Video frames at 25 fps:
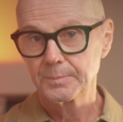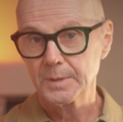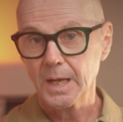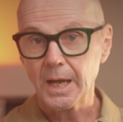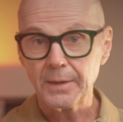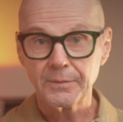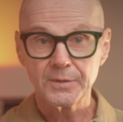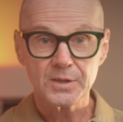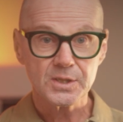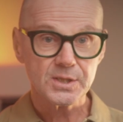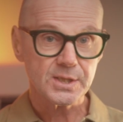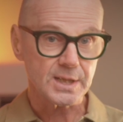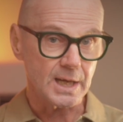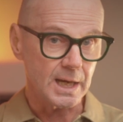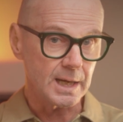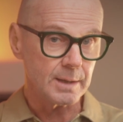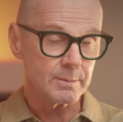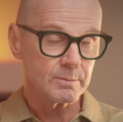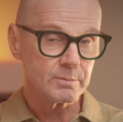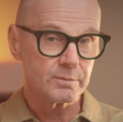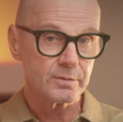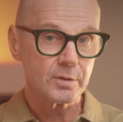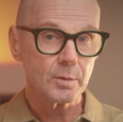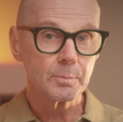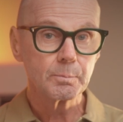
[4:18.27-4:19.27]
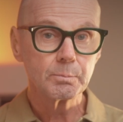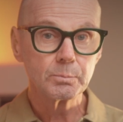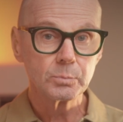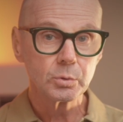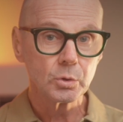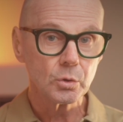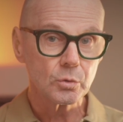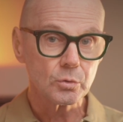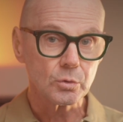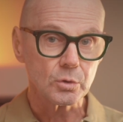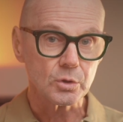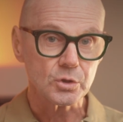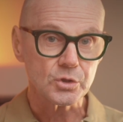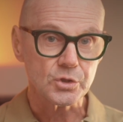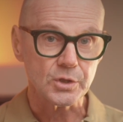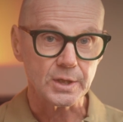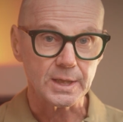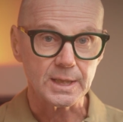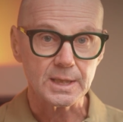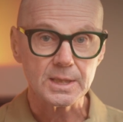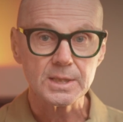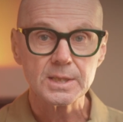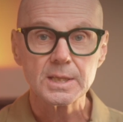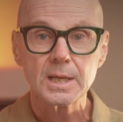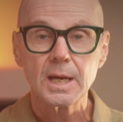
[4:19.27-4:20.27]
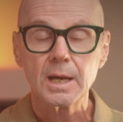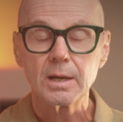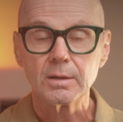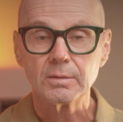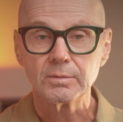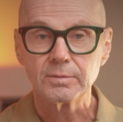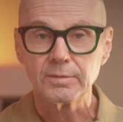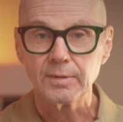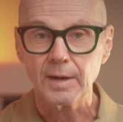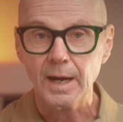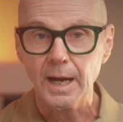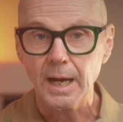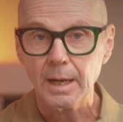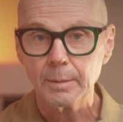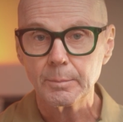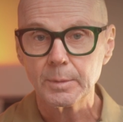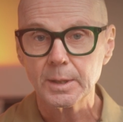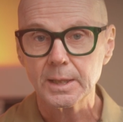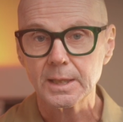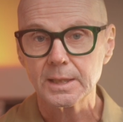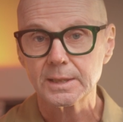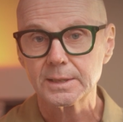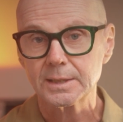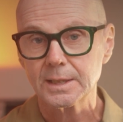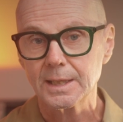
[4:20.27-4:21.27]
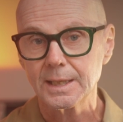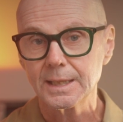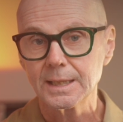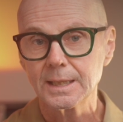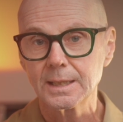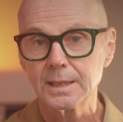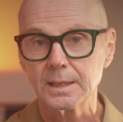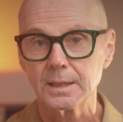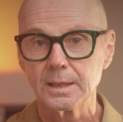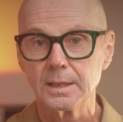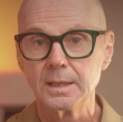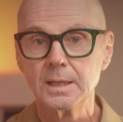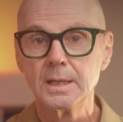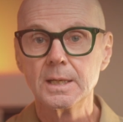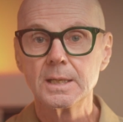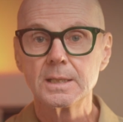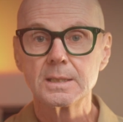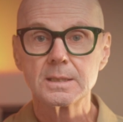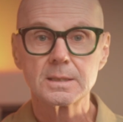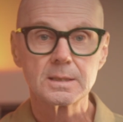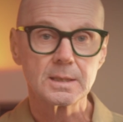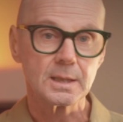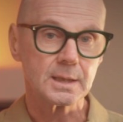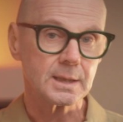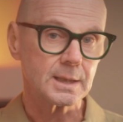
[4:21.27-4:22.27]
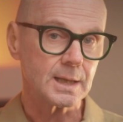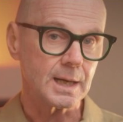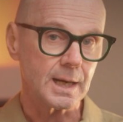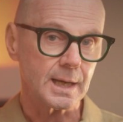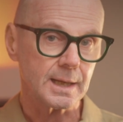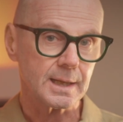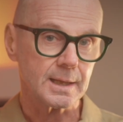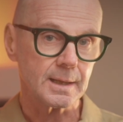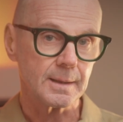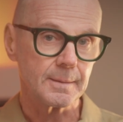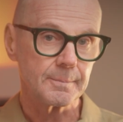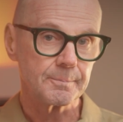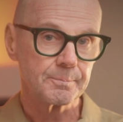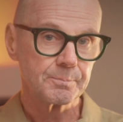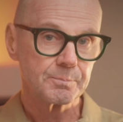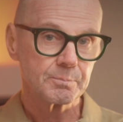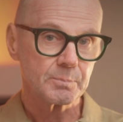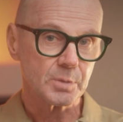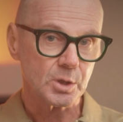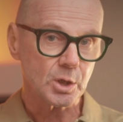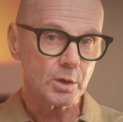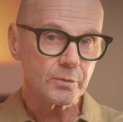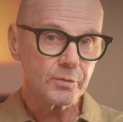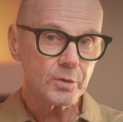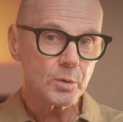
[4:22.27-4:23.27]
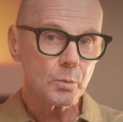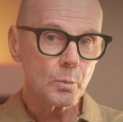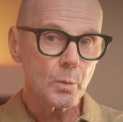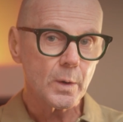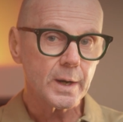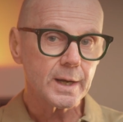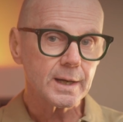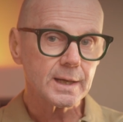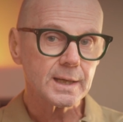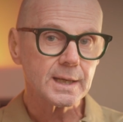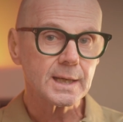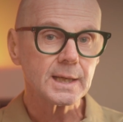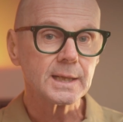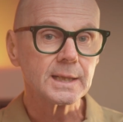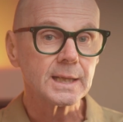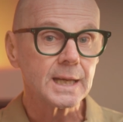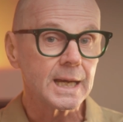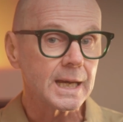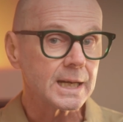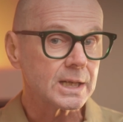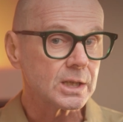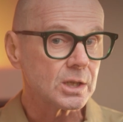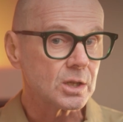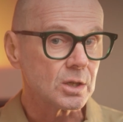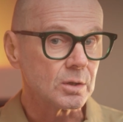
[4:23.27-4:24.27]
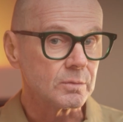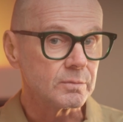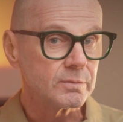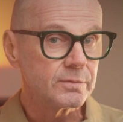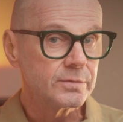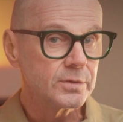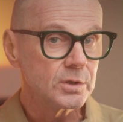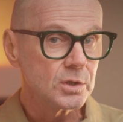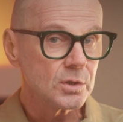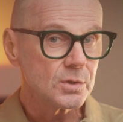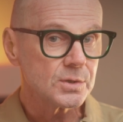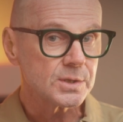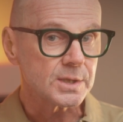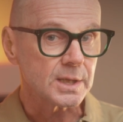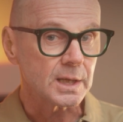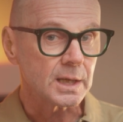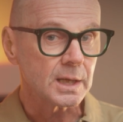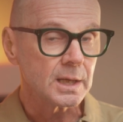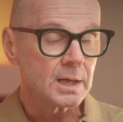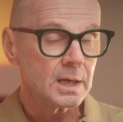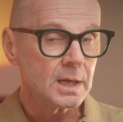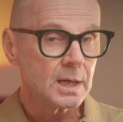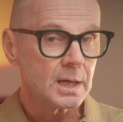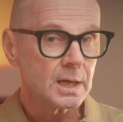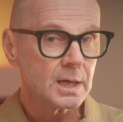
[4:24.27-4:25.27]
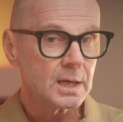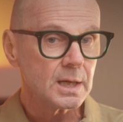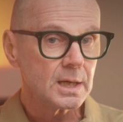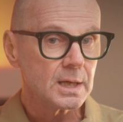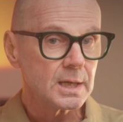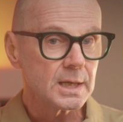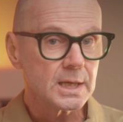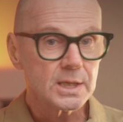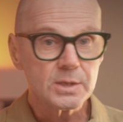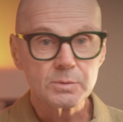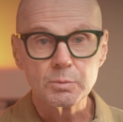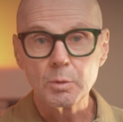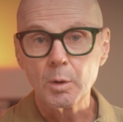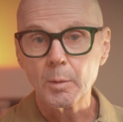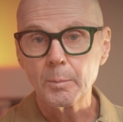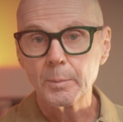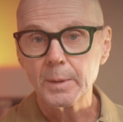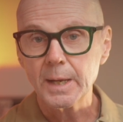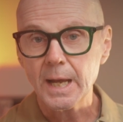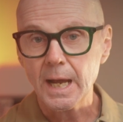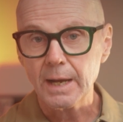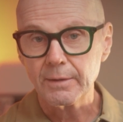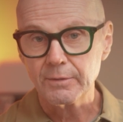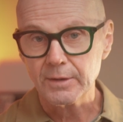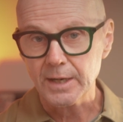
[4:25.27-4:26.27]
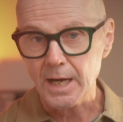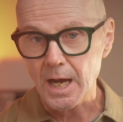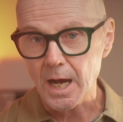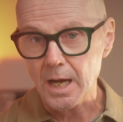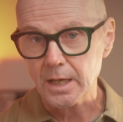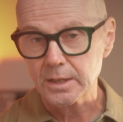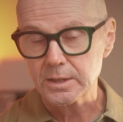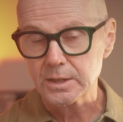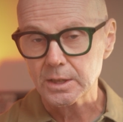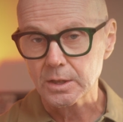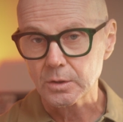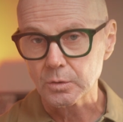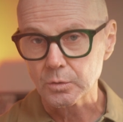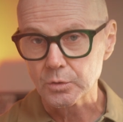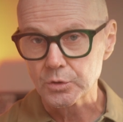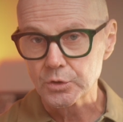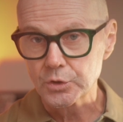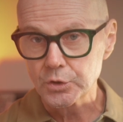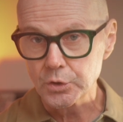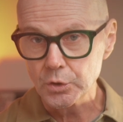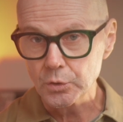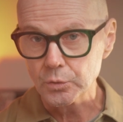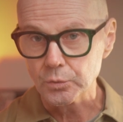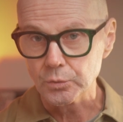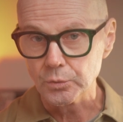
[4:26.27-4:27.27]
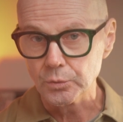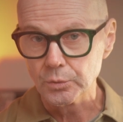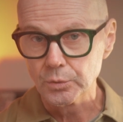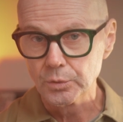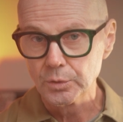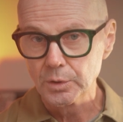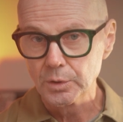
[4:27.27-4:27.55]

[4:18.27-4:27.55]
And the same for plural drinks. Warme Getränke sind lecker. But often where it can get confusing is when we have an article to.